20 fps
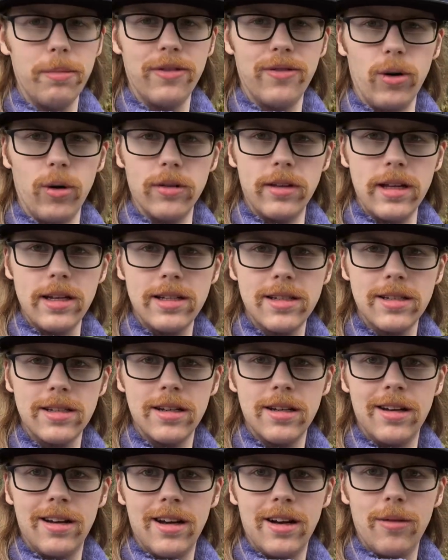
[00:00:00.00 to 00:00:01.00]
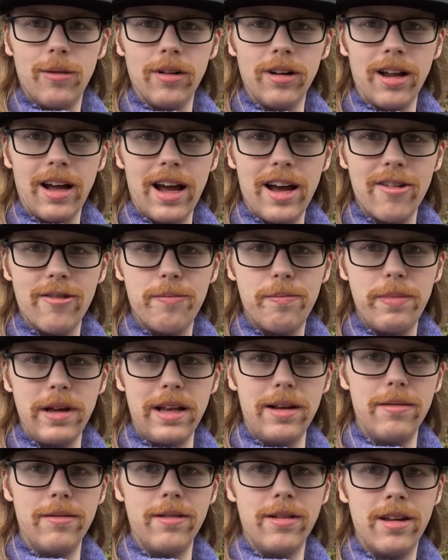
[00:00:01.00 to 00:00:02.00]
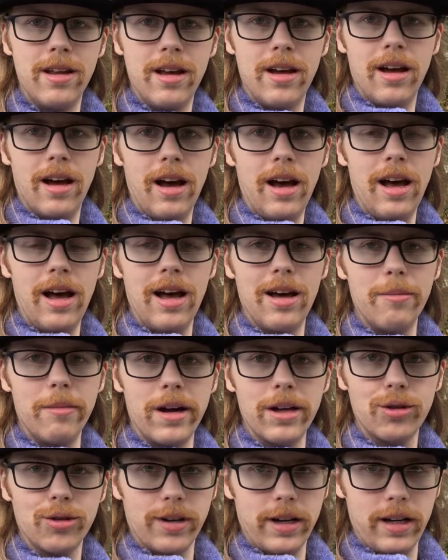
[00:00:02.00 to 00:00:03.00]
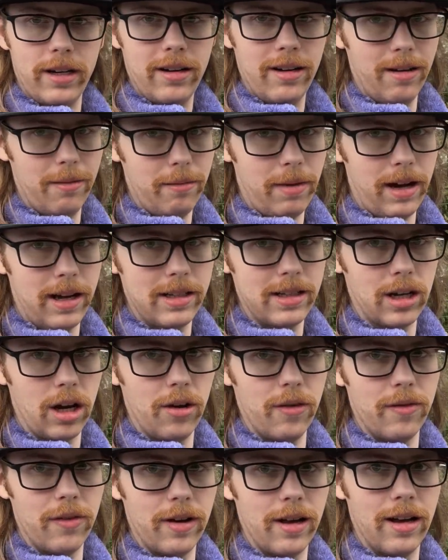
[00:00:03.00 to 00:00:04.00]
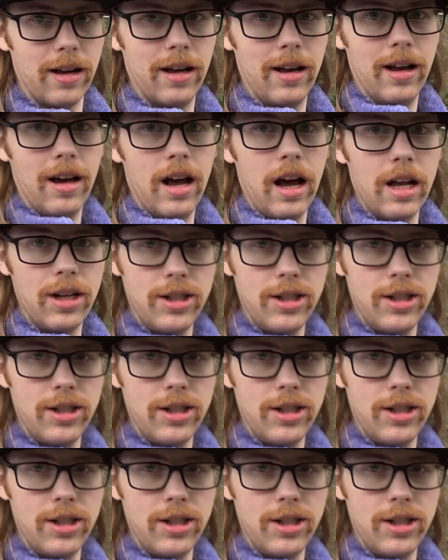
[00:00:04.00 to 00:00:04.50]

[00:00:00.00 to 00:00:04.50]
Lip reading: before this will have been my train passing over a